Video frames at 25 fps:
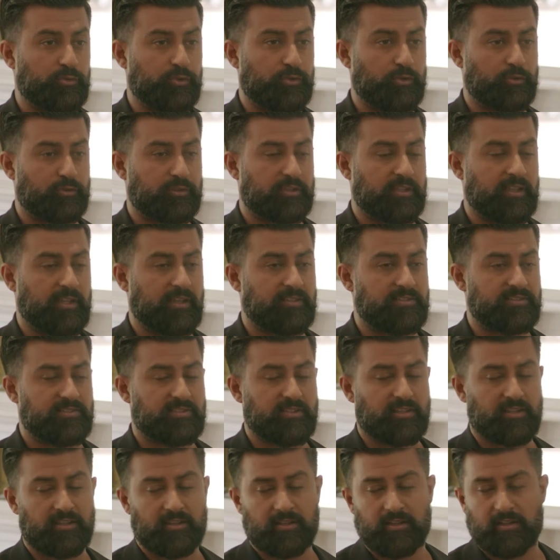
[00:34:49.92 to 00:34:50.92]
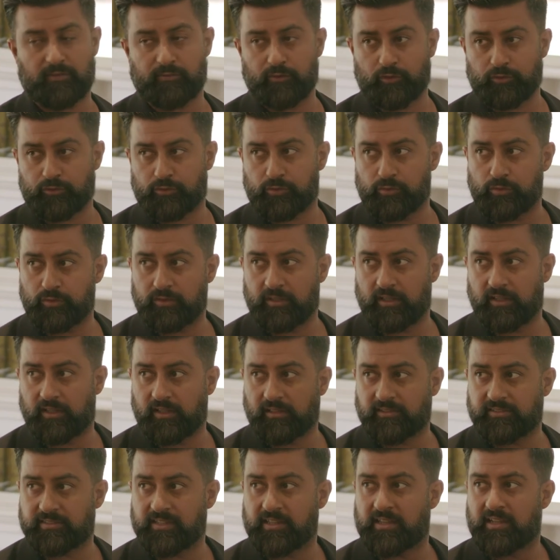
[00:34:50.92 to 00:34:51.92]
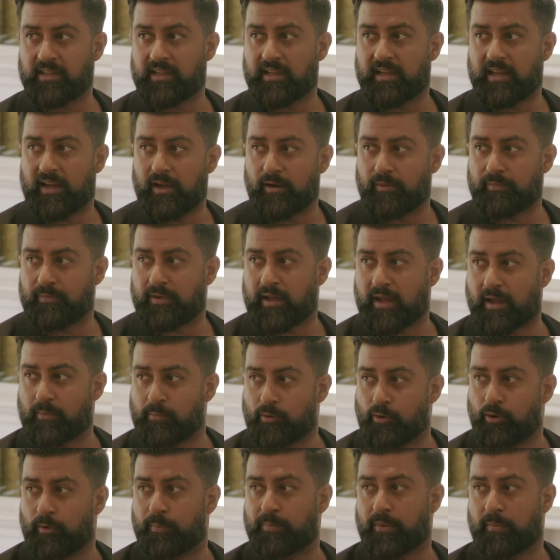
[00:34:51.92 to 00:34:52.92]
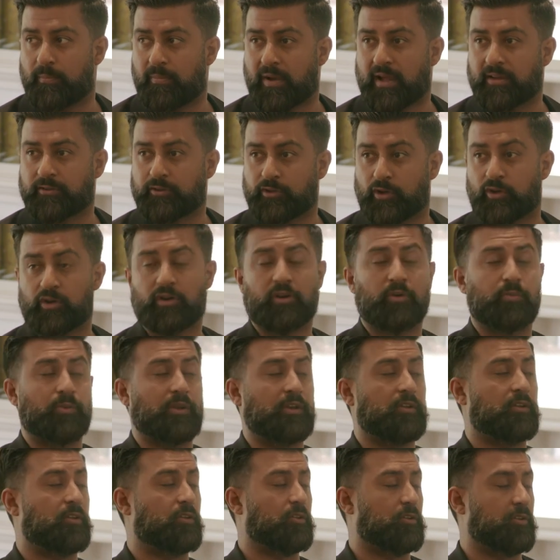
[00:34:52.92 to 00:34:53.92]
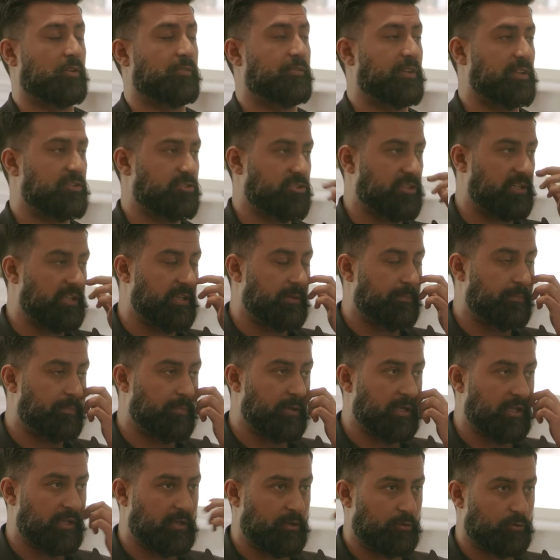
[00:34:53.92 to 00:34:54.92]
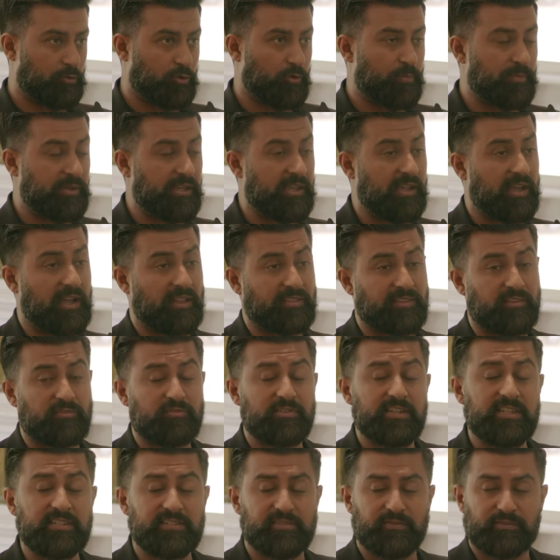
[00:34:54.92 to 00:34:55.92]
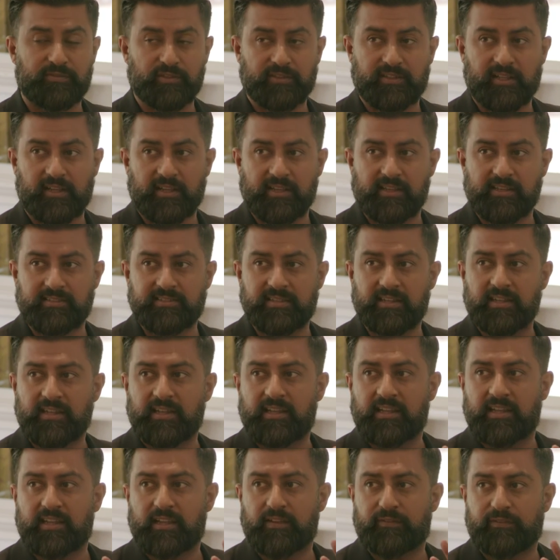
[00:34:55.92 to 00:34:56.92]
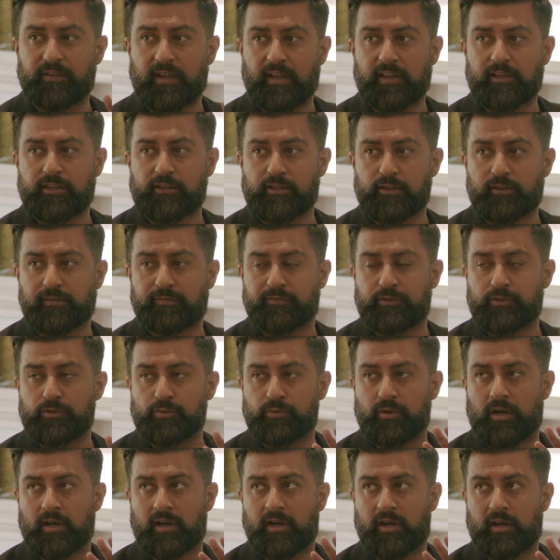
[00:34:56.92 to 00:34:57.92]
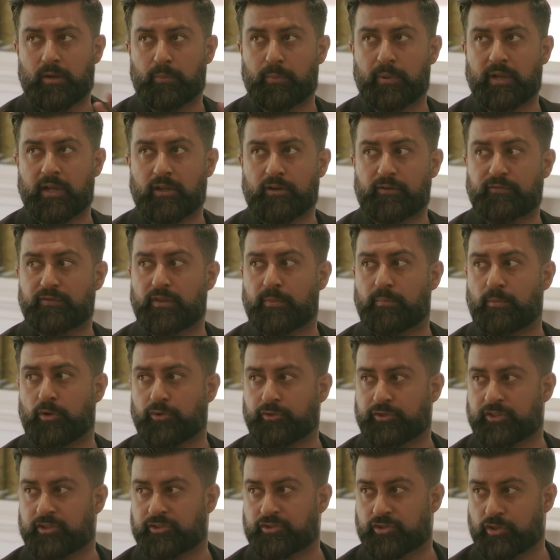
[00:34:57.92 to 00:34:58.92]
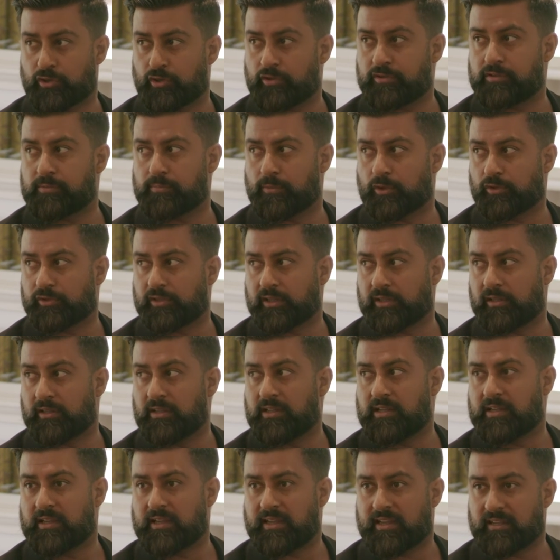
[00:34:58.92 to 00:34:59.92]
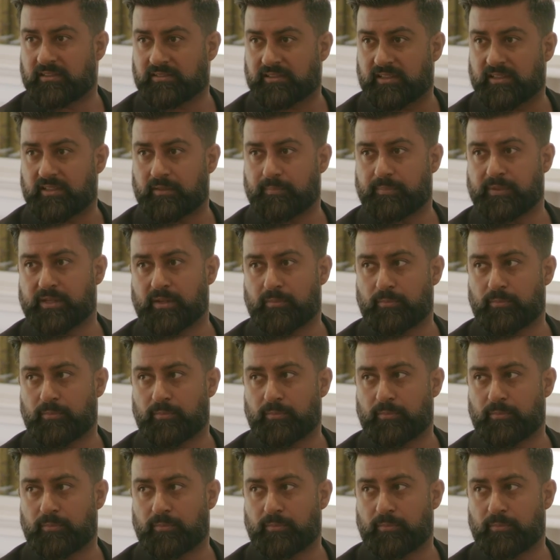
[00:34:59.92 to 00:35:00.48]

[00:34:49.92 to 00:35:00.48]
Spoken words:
young kids. I've got 2 girls, I'm hoping my daughter will eventually come here. And the reason for that is, if any of you are aware of the Montessori model, it's going to be a